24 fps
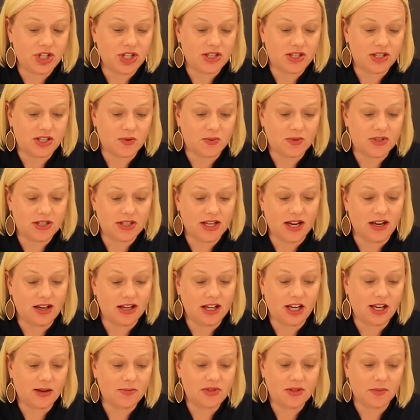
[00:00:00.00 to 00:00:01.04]
Jesus was
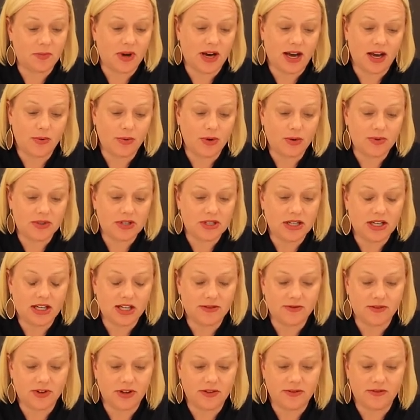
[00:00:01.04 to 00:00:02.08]
telling him to buy what was
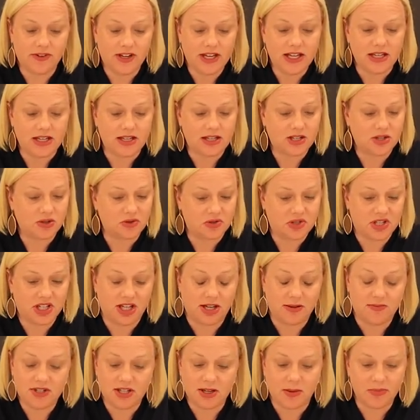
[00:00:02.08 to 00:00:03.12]
needed for the feast or to
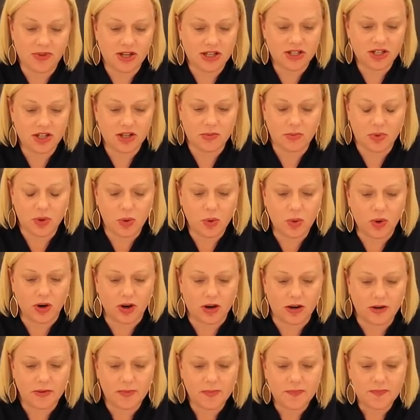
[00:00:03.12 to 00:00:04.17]
give something to the
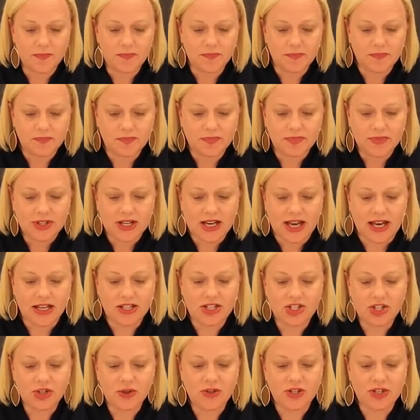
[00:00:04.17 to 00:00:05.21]
poor.
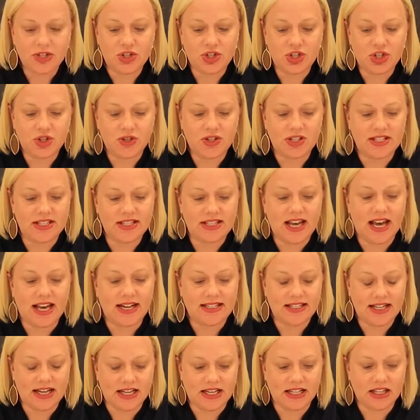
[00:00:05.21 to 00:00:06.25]
As soon as Judas
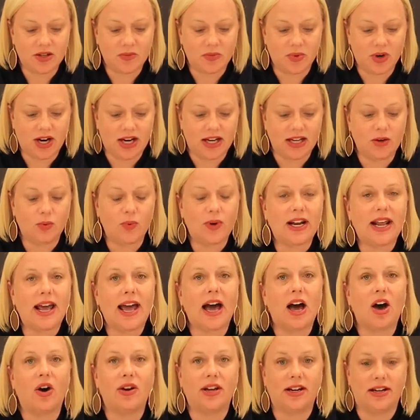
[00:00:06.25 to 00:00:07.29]
had taken the bread, he went
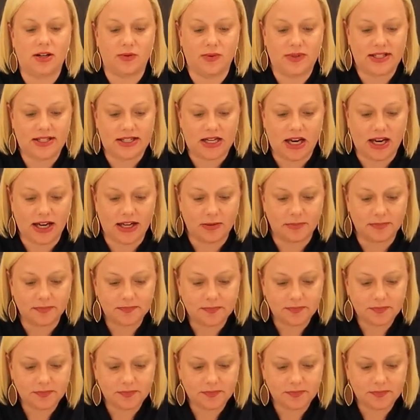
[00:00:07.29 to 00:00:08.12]
out, and it was night.